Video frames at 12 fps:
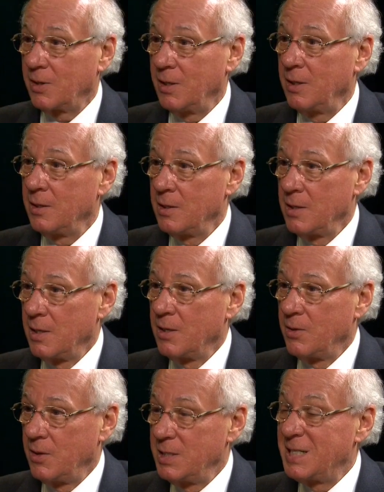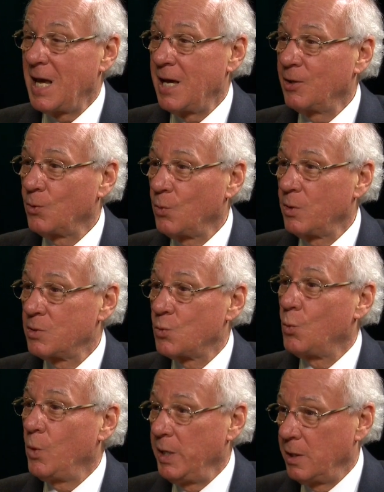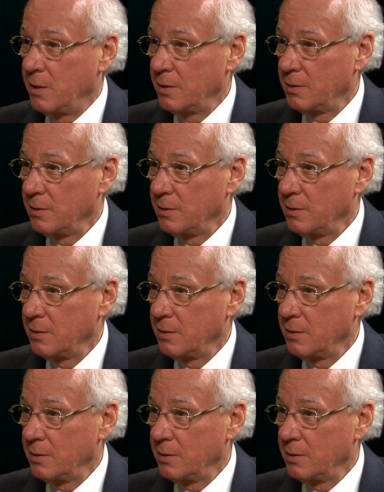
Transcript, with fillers: the, the tenor was weak,